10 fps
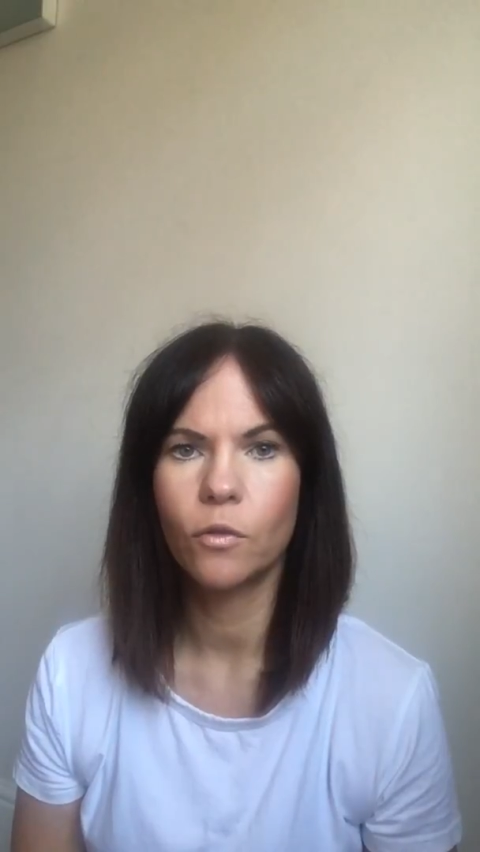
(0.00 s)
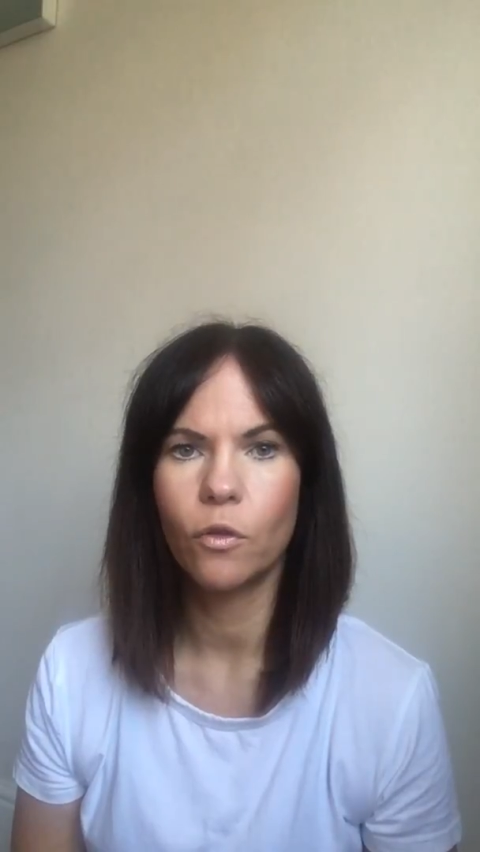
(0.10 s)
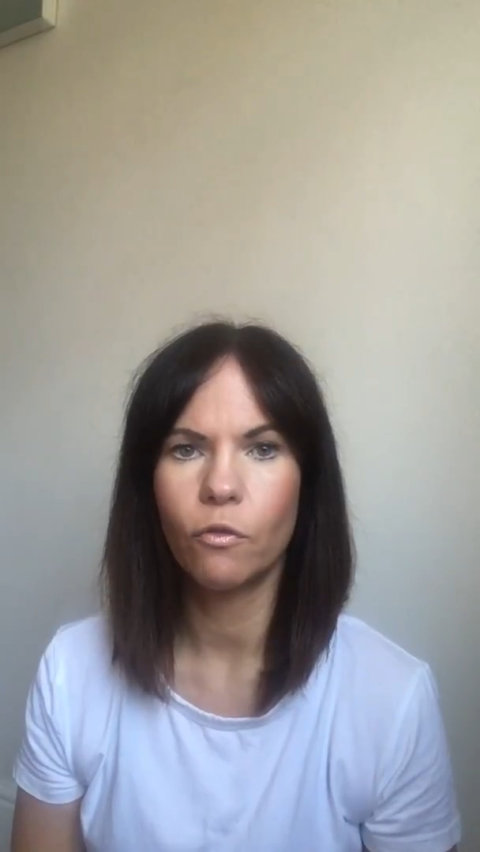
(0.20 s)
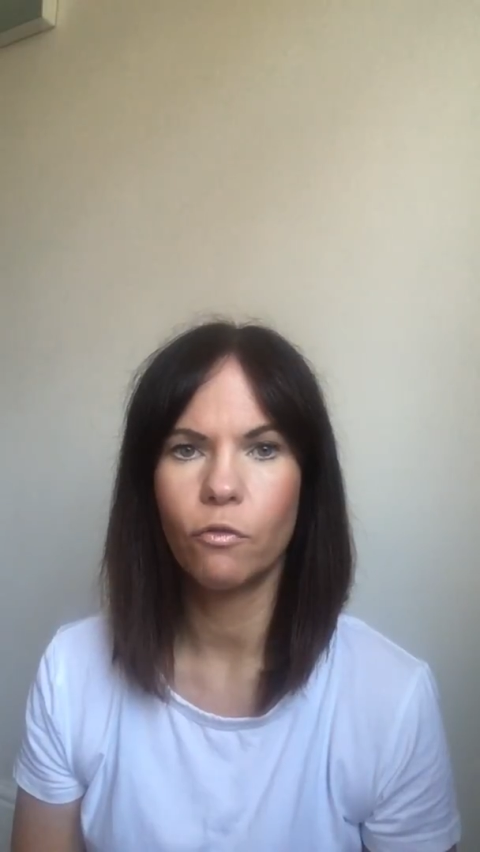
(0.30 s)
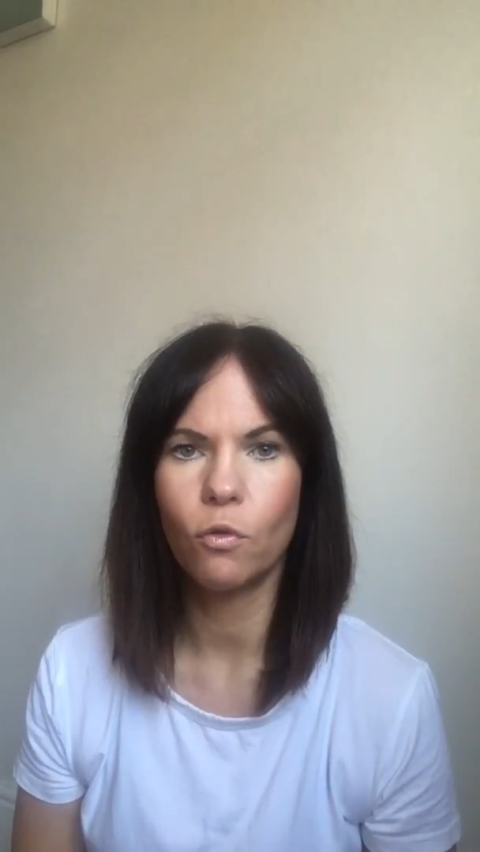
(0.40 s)

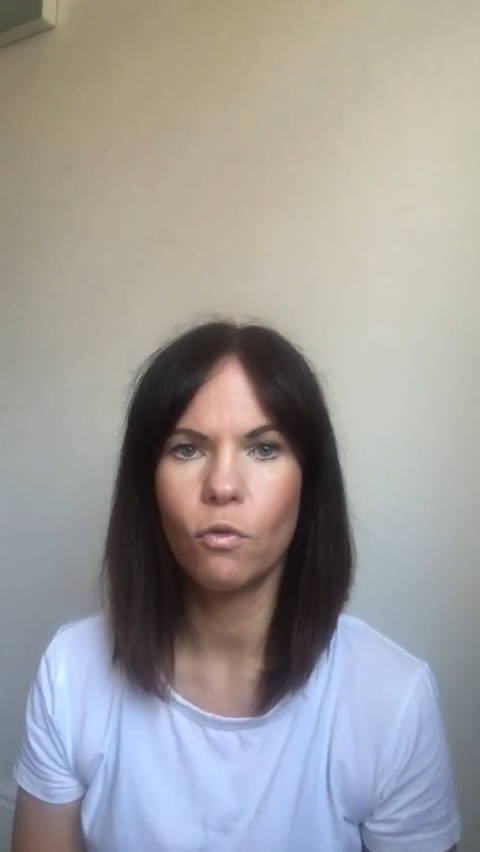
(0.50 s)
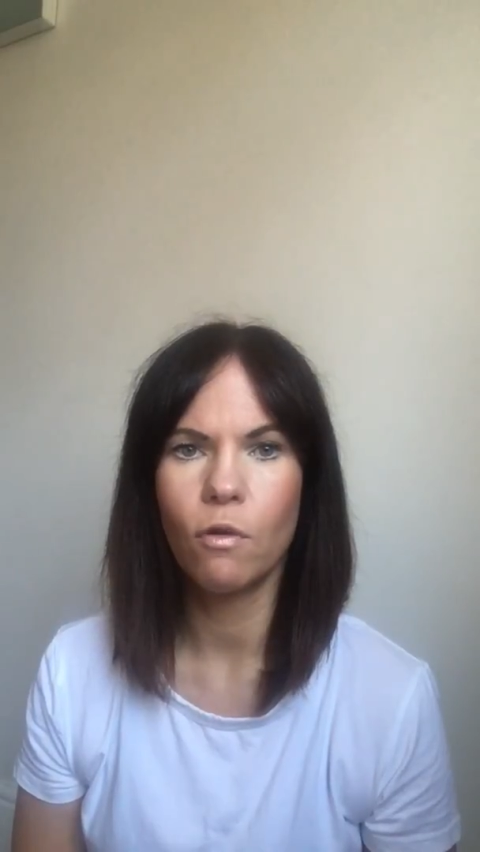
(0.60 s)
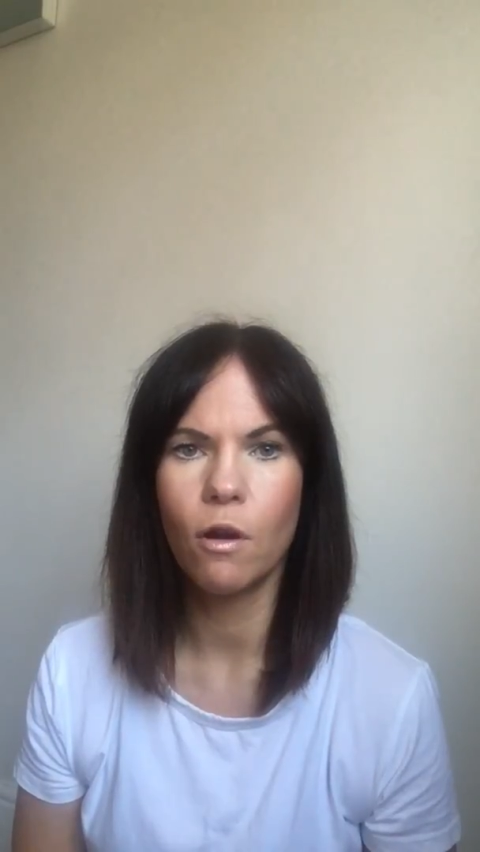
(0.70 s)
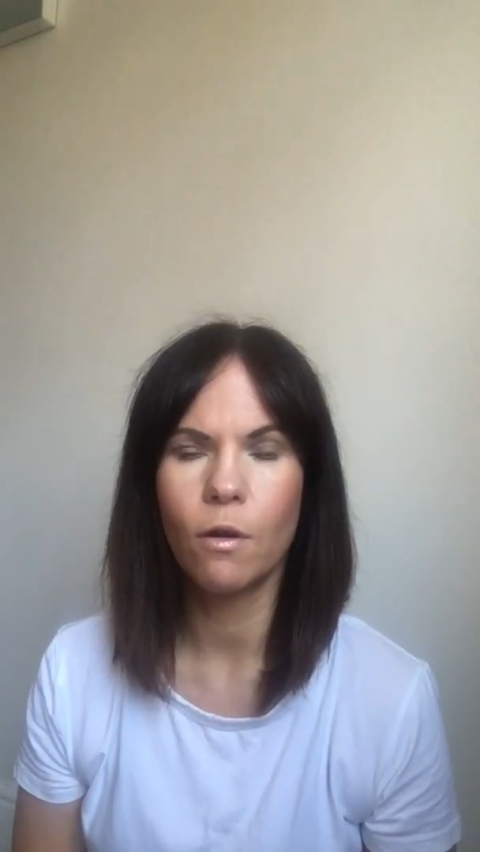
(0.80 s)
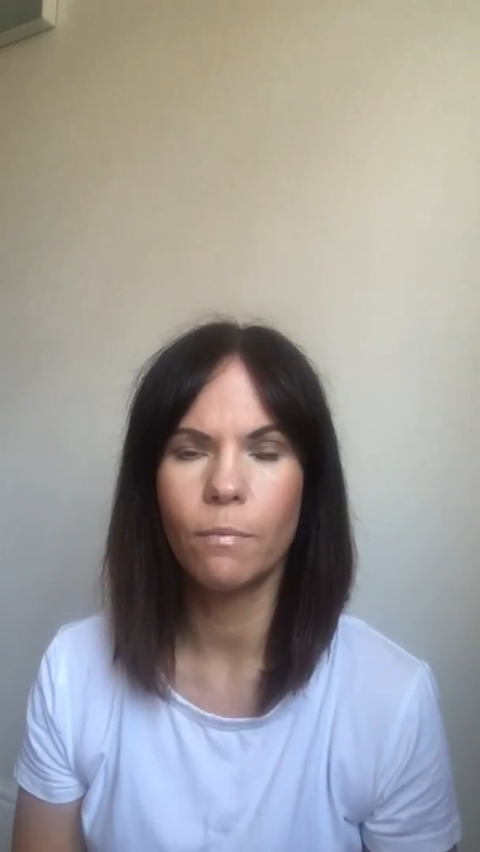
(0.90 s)
the
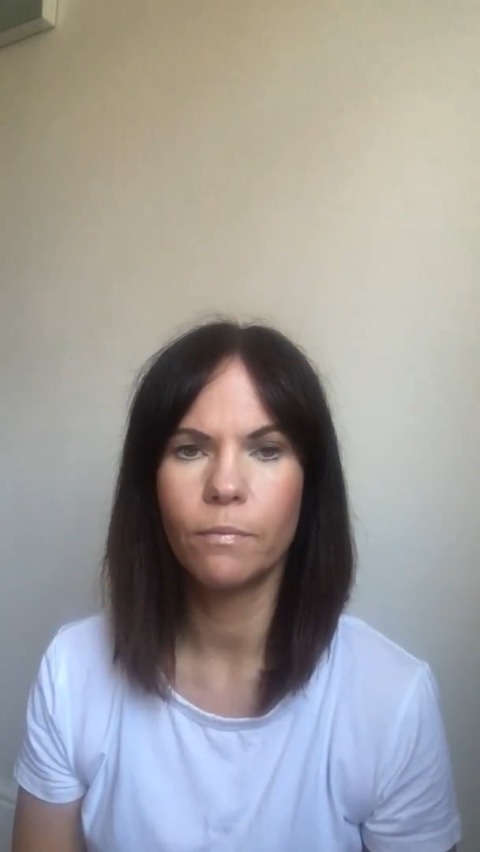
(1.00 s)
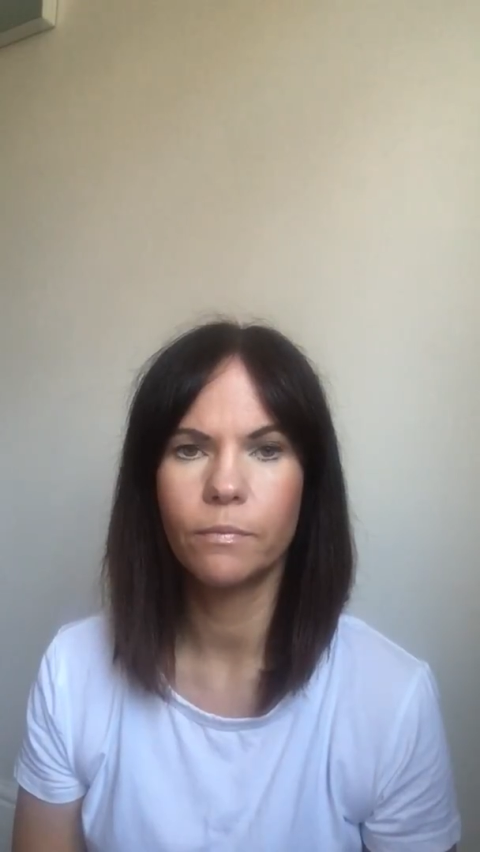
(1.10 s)
forearm,